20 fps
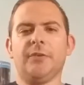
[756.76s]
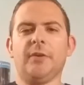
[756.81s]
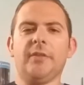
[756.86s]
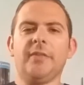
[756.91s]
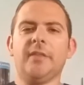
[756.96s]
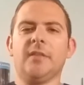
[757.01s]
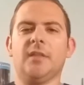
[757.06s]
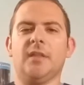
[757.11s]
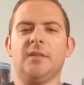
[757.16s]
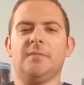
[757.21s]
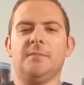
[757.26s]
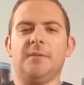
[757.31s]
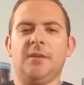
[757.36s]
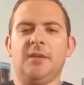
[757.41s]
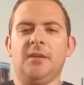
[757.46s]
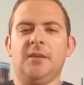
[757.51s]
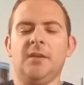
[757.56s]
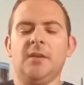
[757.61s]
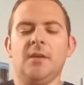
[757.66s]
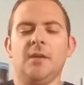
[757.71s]
you're anything like
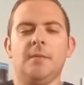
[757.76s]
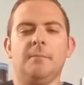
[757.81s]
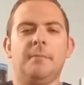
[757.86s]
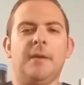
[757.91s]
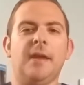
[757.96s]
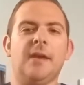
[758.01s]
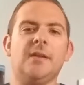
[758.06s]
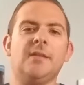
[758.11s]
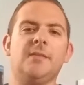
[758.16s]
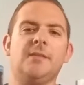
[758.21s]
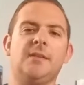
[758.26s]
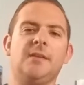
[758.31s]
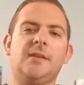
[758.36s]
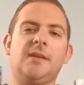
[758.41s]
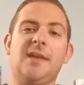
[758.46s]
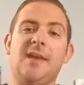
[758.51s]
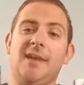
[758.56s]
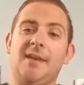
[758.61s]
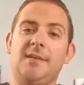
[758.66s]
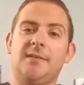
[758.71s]
me, back in the
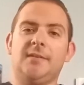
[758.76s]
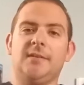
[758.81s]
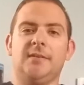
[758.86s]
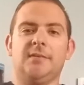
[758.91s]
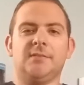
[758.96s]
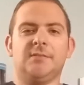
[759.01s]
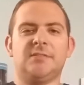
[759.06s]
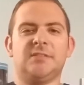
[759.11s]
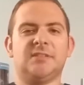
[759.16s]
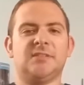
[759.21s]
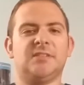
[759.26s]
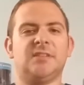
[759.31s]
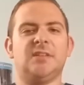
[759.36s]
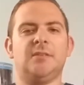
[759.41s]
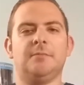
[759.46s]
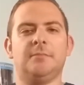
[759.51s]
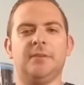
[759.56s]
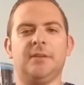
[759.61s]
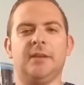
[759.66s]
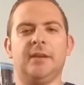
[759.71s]
8 and
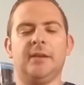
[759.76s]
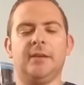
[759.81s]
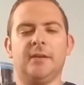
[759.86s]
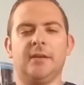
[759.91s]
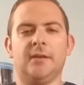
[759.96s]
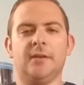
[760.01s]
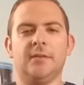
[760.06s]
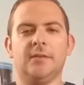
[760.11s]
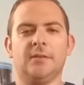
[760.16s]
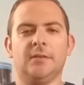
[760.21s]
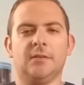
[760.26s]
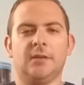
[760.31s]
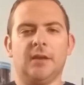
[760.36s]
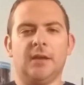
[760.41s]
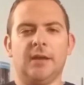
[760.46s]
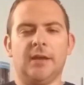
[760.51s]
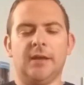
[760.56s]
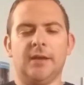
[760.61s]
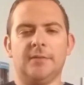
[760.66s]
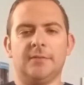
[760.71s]
16-bit era,
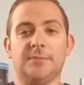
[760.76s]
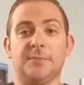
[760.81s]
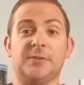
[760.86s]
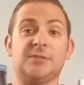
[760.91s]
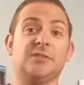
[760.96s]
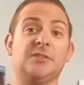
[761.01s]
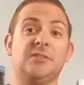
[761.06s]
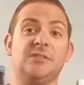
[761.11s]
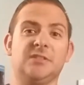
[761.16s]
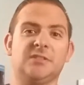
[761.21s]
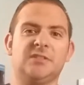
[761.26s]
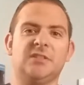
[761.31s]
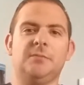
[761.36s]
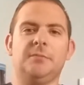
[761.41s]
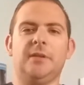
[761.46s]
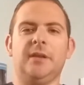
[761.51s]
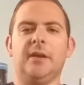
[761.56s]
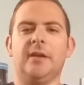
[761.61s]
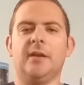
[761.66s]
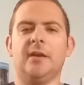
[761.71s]
especially
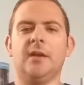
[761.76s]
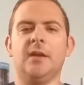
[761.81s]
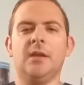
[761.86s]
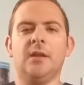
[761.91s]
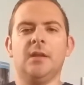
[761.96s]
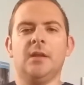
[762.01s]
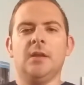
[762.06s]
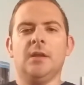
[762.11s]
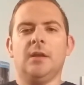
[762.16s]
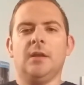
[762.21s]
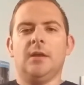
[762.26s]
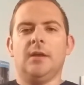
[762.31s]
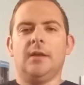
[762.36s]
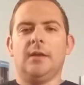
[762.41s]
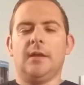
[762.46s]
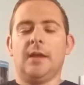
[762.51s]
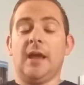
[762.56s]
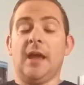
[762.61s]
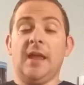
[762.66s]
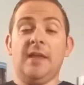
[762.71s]
16-bit era,
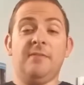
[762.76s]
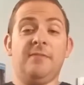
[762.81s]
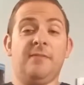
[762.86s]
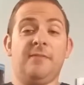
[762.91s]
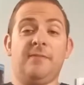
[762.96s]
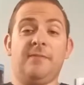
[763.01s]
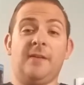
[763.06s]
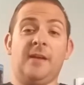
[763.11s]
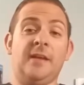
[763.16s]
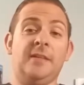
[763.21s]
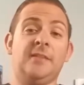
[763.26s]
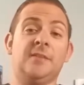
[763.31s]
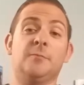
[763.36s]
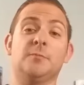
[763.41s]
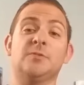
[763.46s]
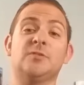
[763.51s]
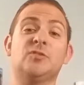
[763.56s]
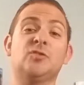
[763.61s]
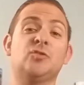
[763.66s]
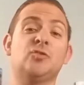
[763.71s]
I find there
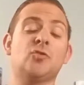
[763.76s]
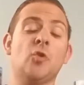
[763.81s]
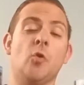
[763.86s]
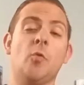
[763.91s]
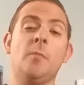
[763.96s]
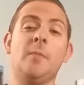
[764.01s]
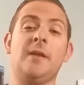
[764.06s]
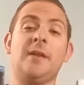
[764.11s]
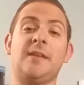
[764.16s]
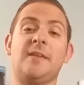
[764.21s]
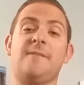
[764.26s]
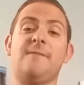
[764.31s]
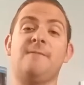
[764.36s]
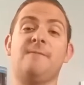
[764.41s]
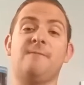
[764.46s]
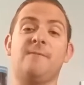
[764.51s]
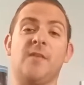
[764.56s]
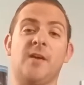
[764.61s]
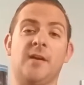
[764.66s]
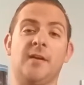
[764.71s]
was so many
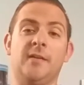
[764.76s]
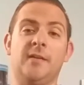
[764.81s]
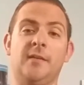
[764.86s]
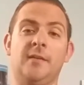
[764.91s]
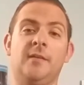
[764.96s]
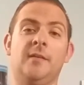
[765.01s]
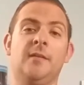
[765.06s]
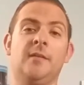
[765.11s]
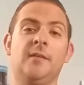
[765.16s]
fun